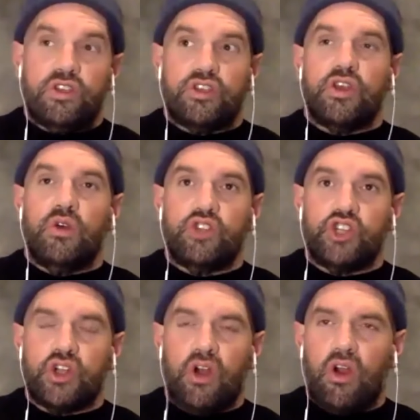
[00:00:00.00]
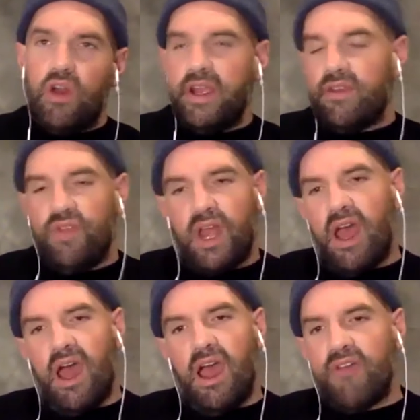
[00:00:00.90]
was so jarring
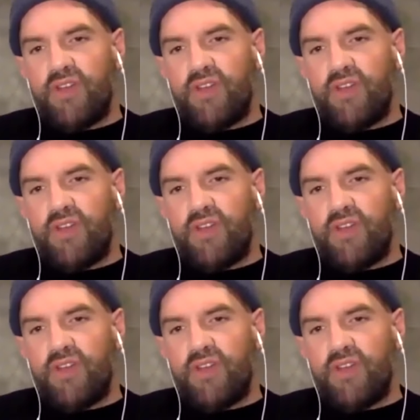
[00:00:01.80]
that I,